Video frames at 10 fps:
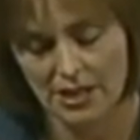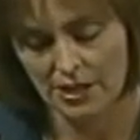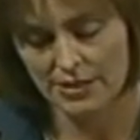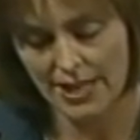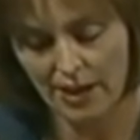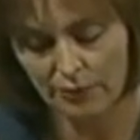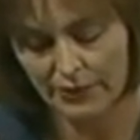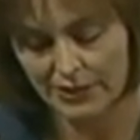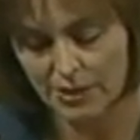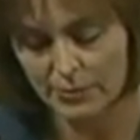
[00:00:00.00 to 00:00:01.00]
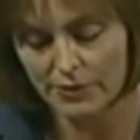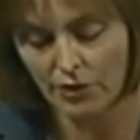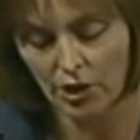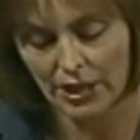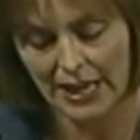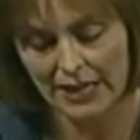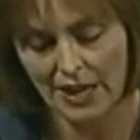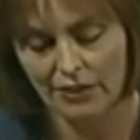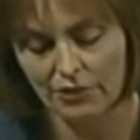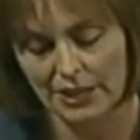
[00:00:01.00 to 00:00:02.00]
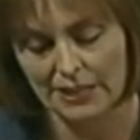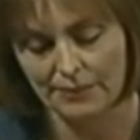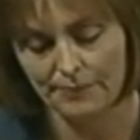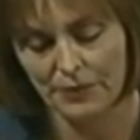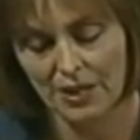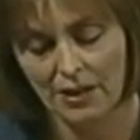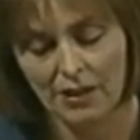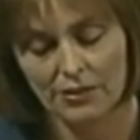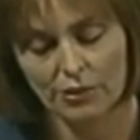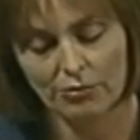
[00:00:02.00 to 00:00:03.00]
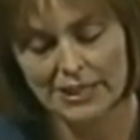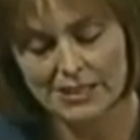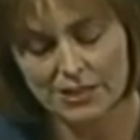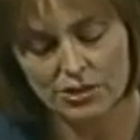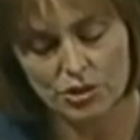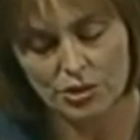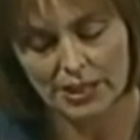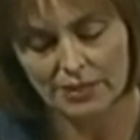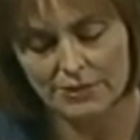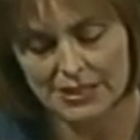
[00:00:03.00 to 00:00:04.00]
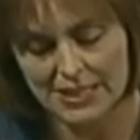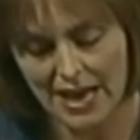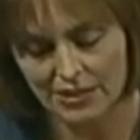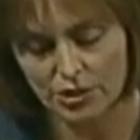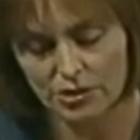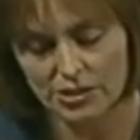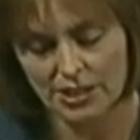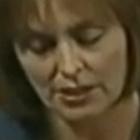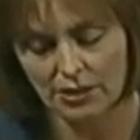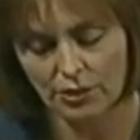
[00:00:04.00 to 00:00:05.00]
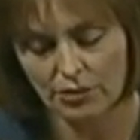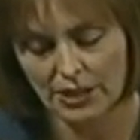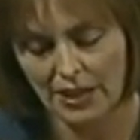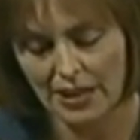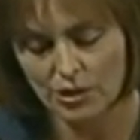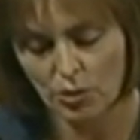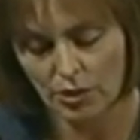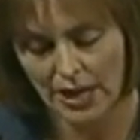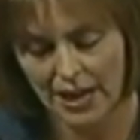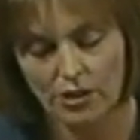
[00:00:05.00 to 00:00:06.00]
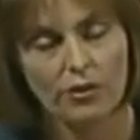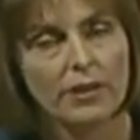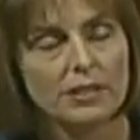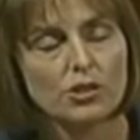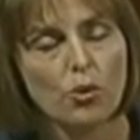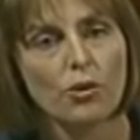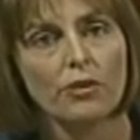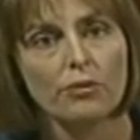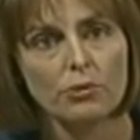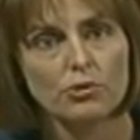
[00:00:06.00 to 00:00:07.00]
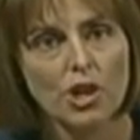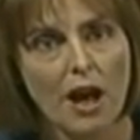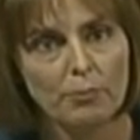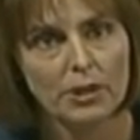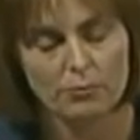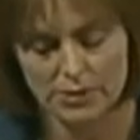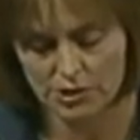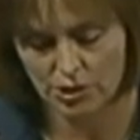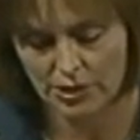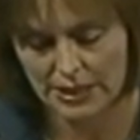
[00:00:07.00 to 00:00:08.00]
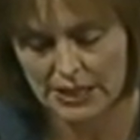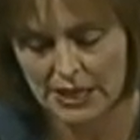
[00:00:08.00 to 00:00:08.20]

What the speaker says: to help victims of Hurricane Irene. The recent string of disasters, including a tornado that tore through Joplin, Missouri,